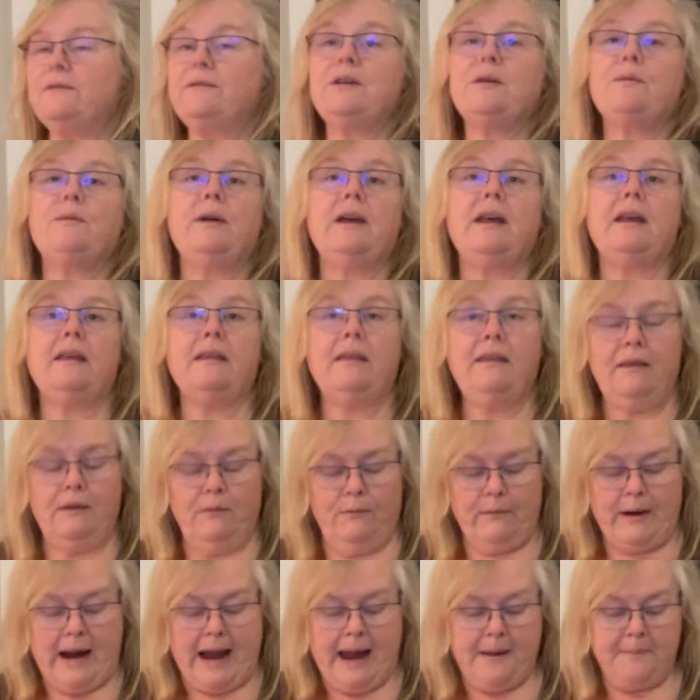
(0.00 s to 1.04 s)
with
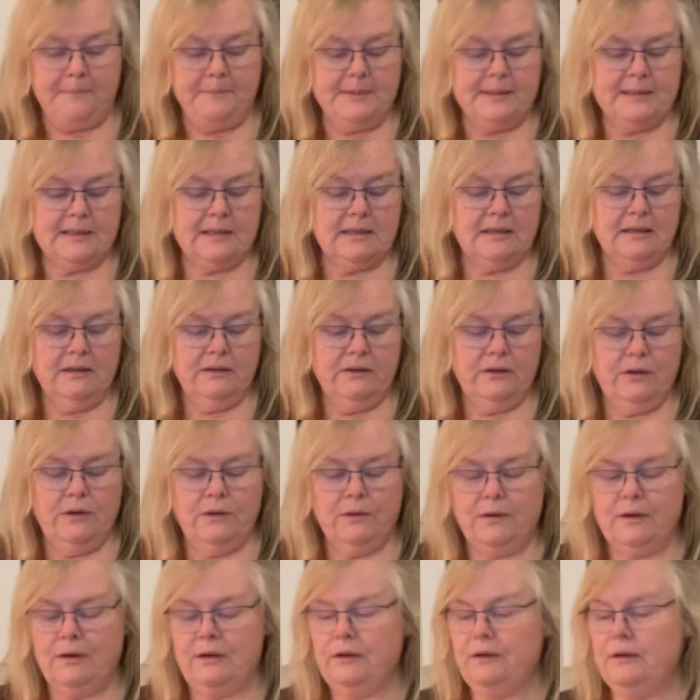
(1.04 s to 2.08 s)
wraps. You
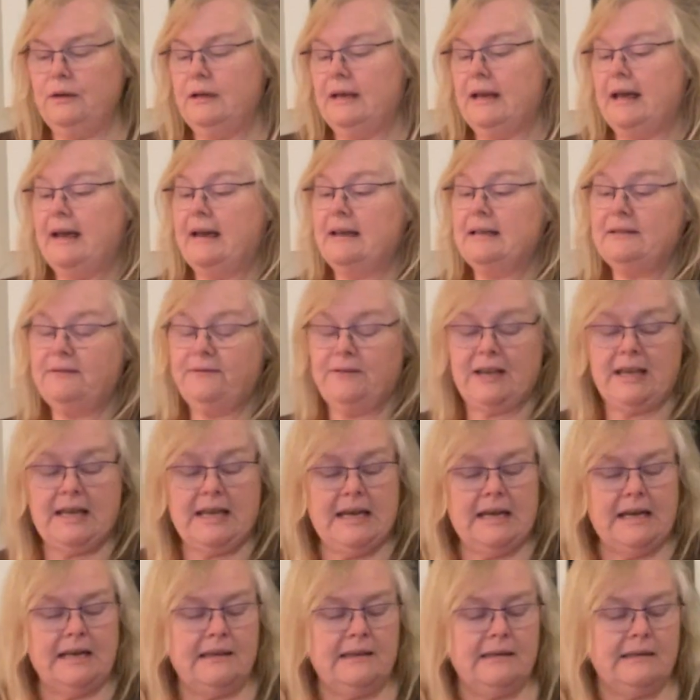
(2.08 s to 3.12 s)
could, as
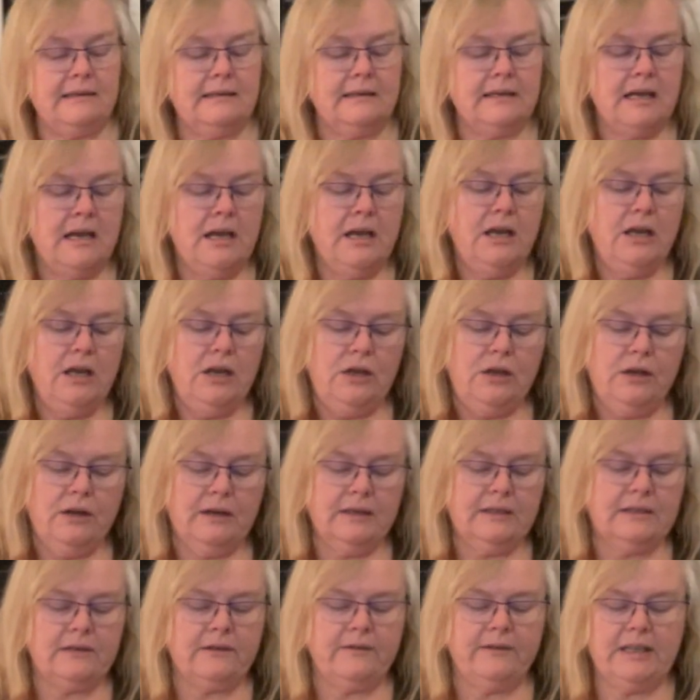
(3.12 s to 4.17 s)
fajitas, you
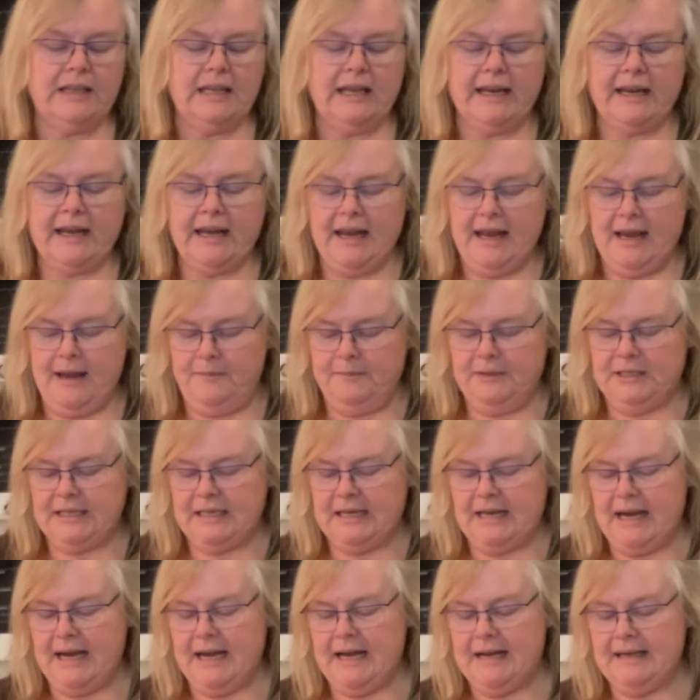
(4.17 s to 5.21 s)
could serve it like I am
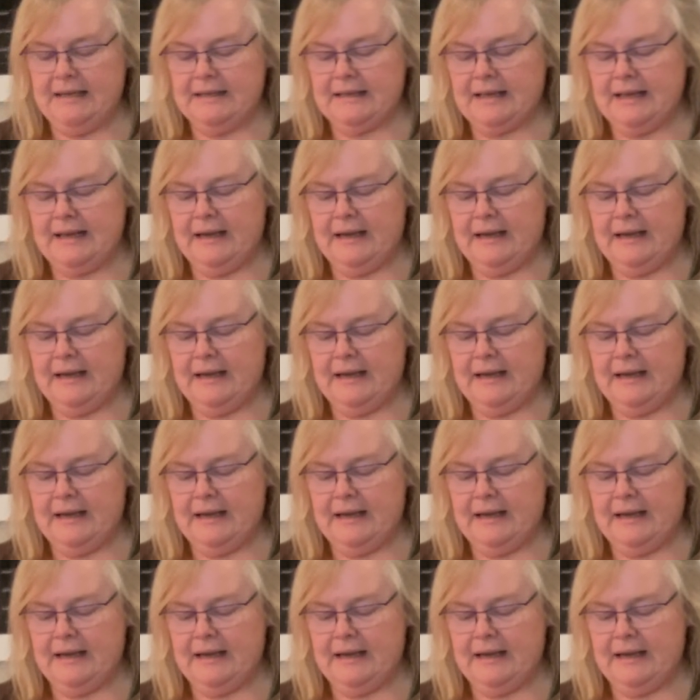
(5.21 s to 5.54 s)
tonight as